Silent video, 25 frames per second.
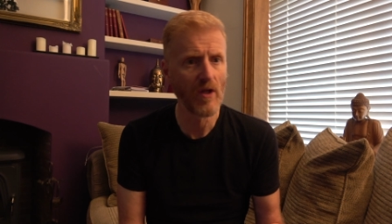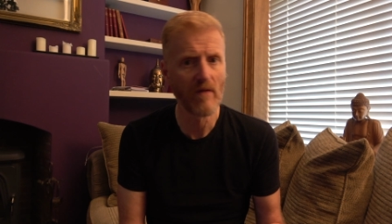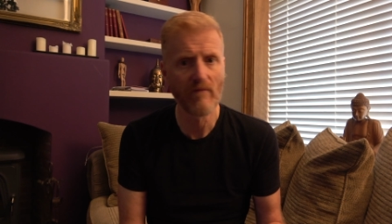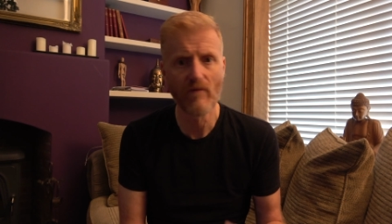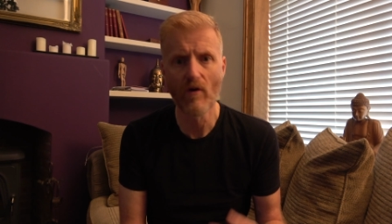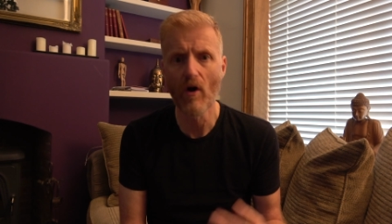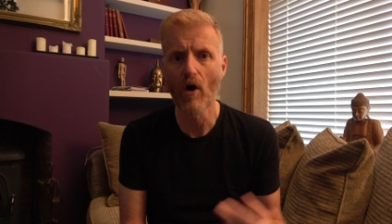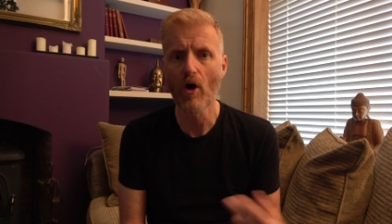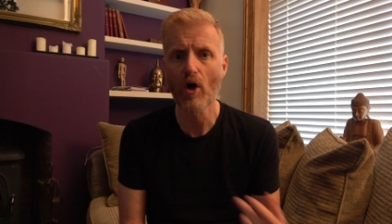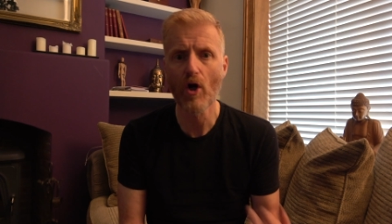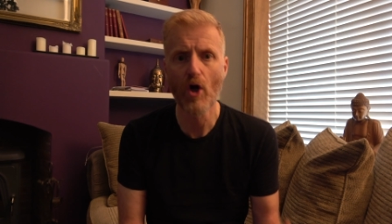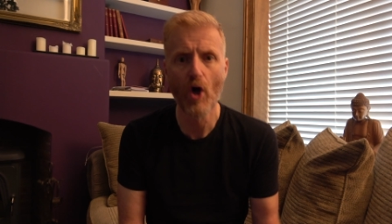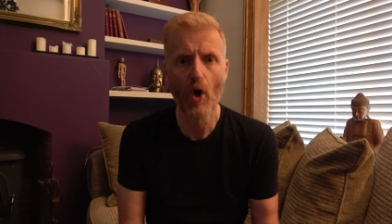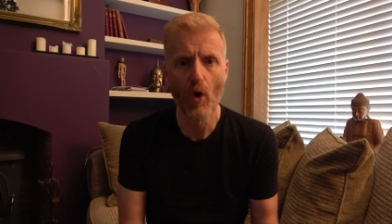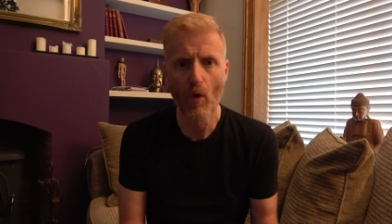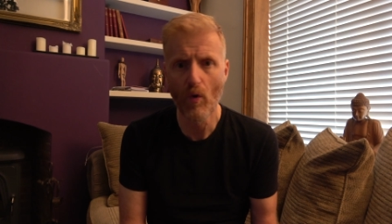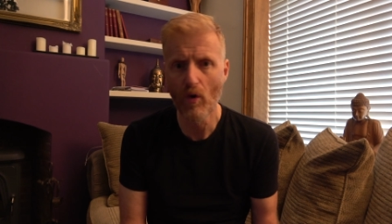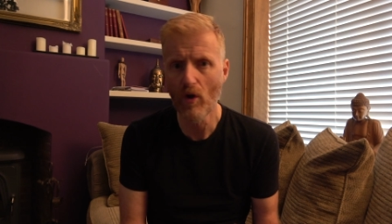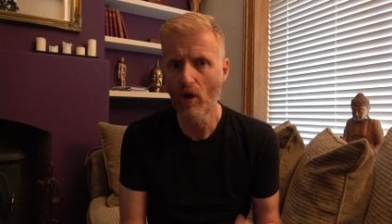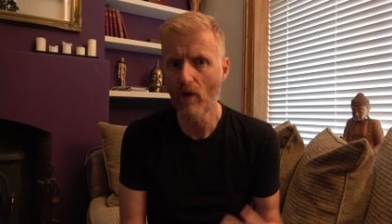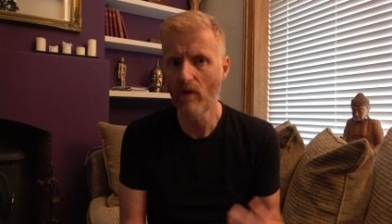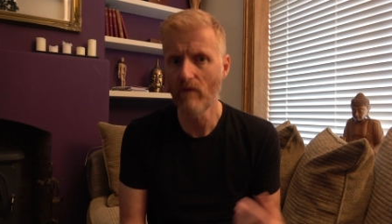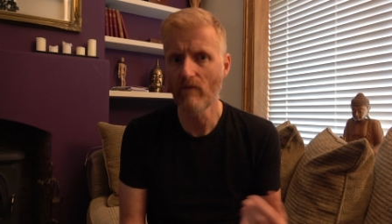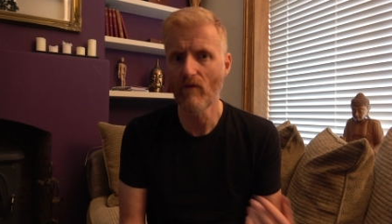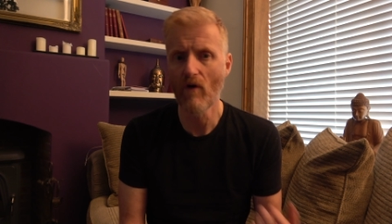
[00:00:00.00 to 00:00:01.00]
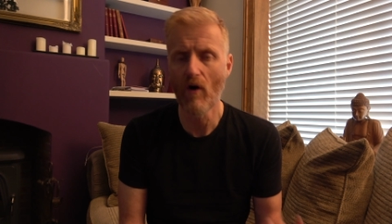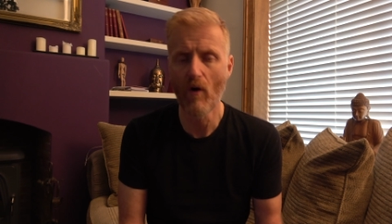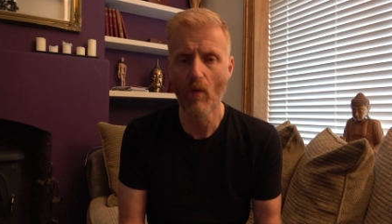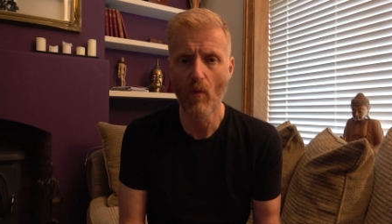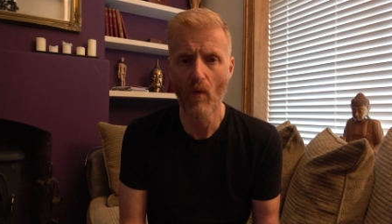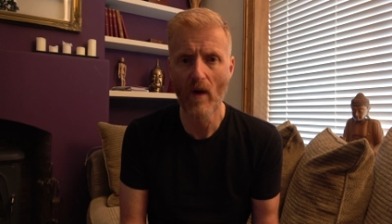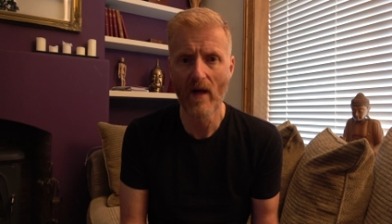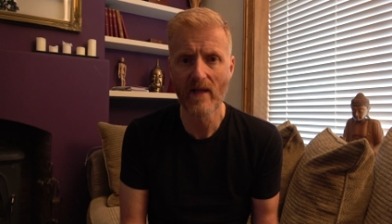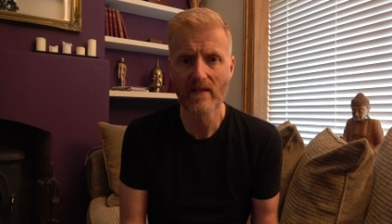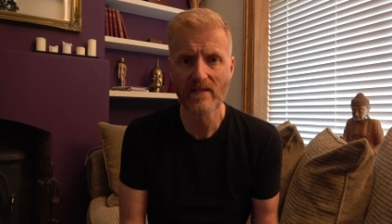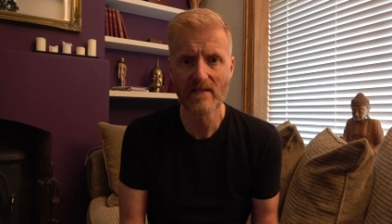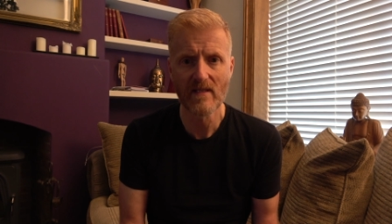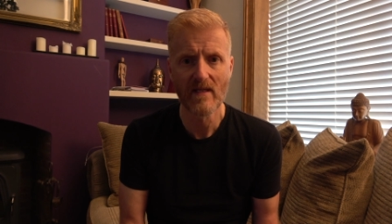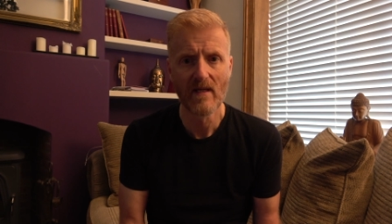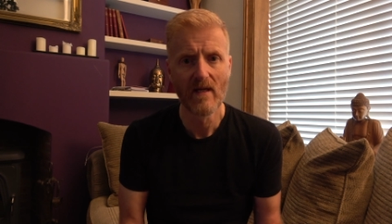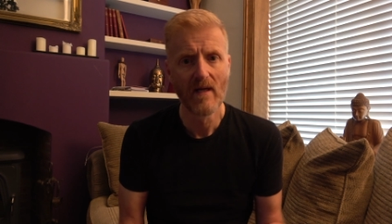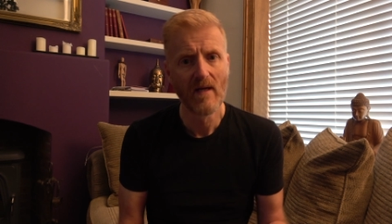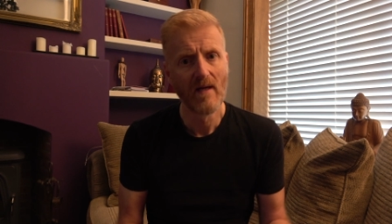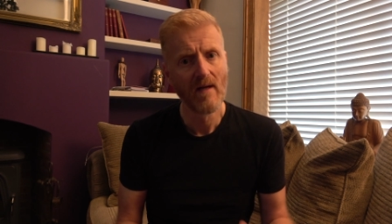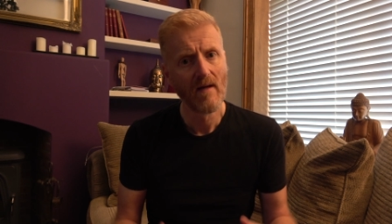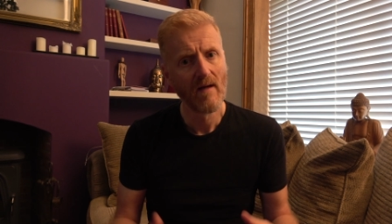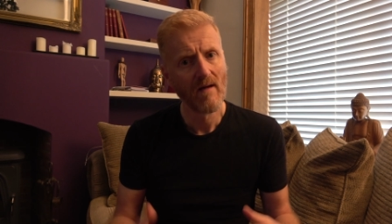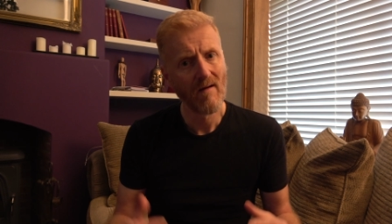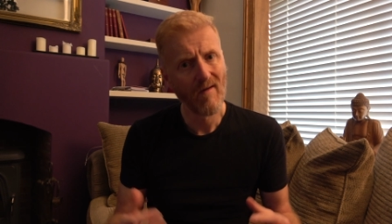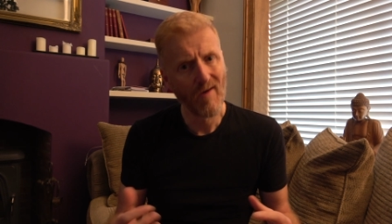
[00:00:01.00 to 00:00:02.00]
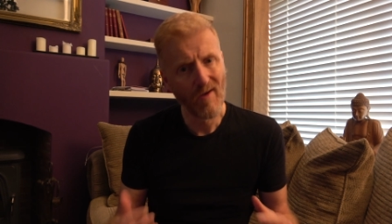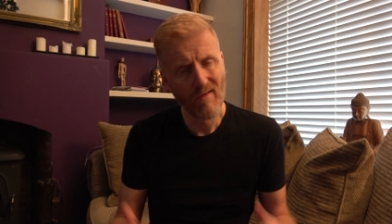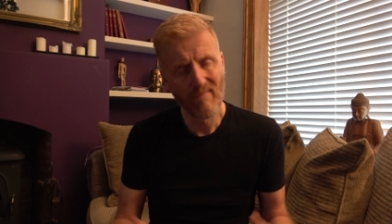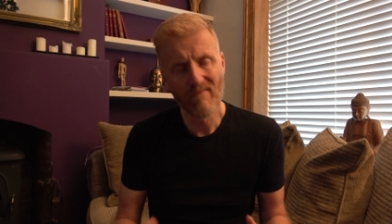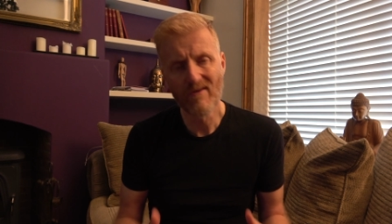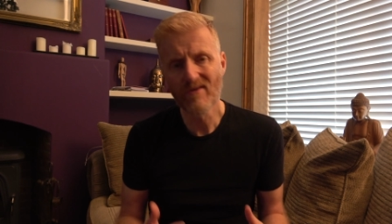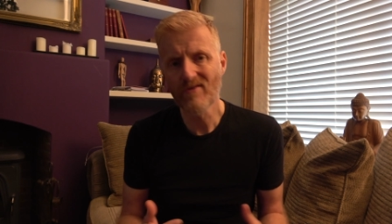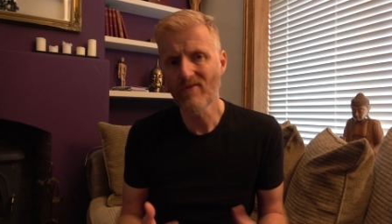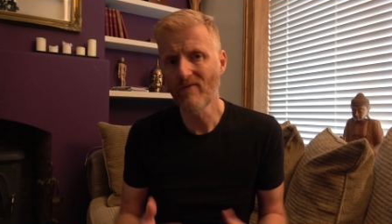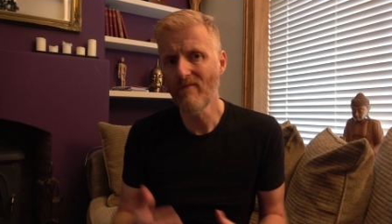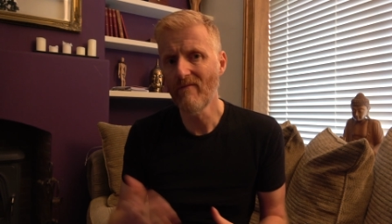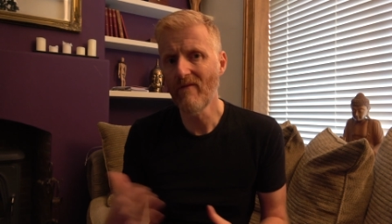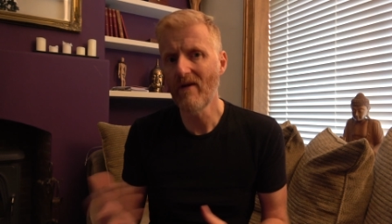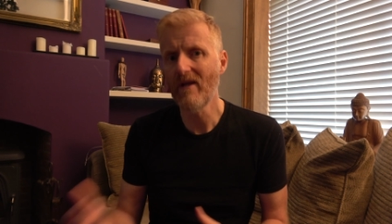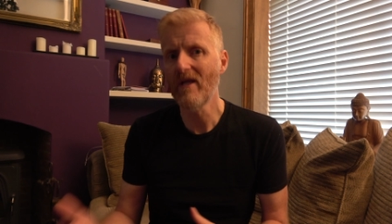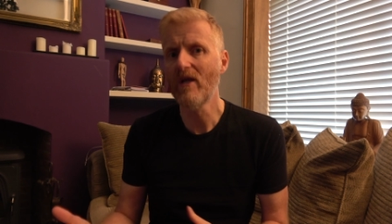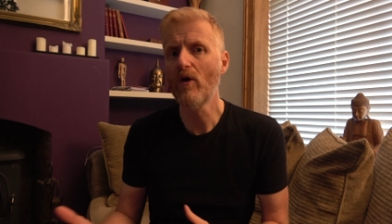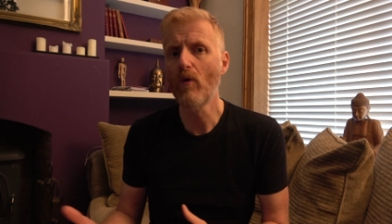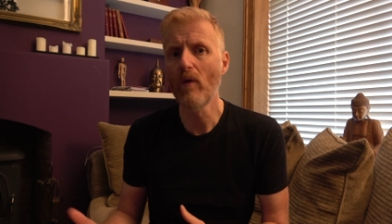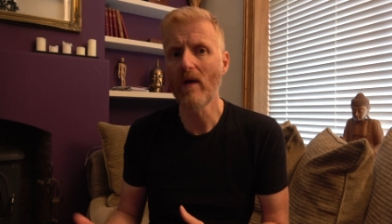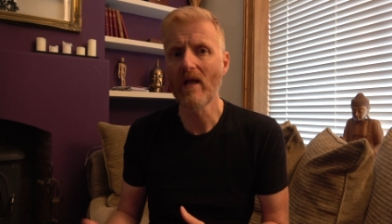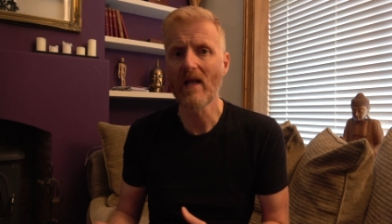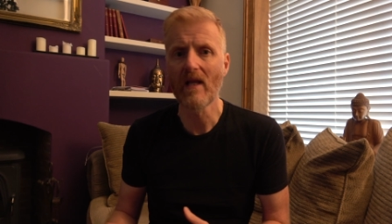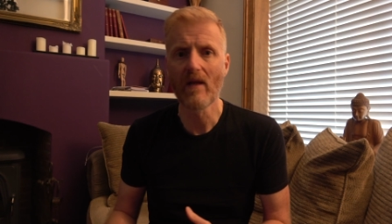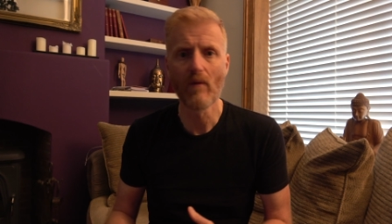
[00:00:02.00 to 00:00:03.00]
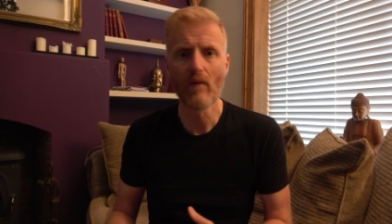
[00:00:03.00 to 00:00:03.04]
they've got cold or they've got wet, all of a sudden very quickly,